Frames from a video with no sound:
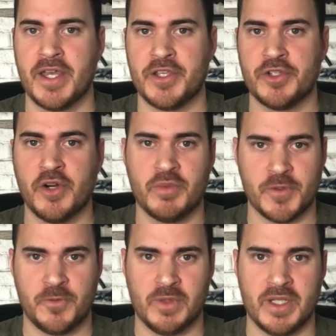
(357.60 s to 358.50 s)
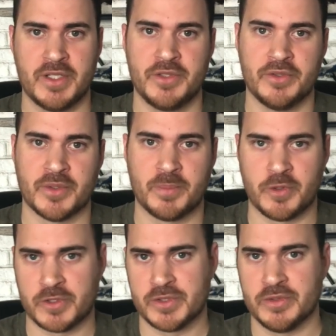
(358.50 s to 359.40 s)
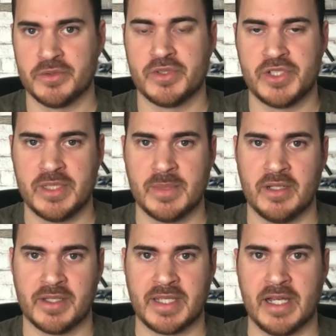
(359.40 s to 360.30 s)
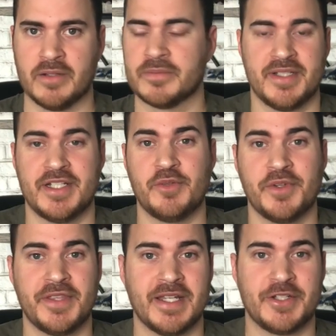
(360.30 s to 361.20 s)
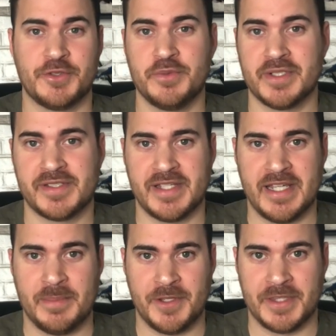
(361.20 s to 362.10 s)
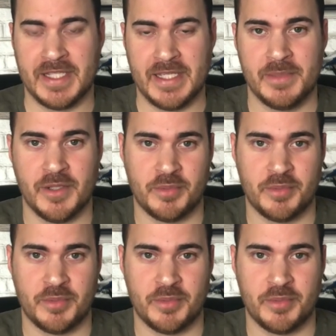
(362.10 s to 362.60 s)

you don't want to flood your personal Gmail account. Now, one thing I do want to say about the email